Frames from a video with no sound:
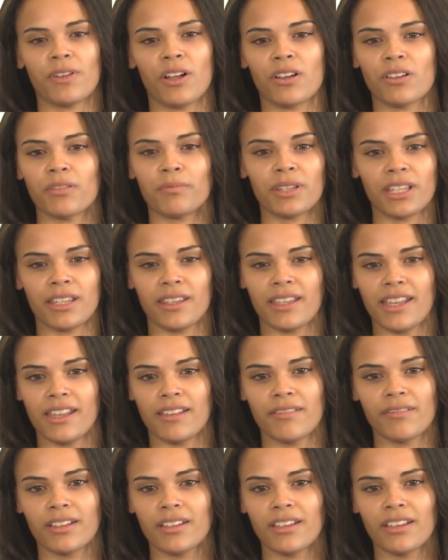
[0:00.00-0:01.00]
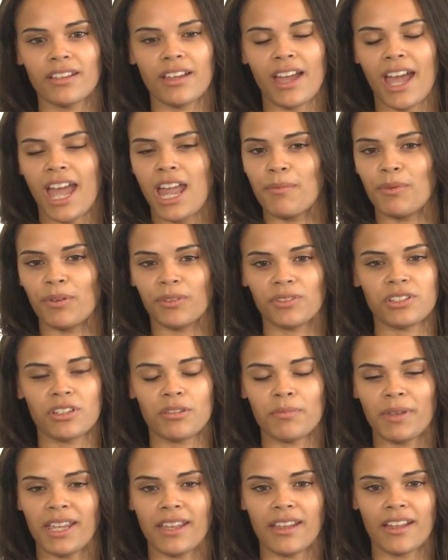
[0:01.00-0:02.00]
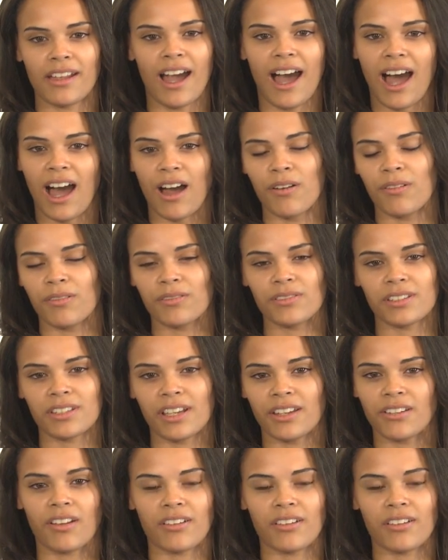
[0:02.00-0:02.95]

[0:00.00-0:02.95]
felt completely able to be out and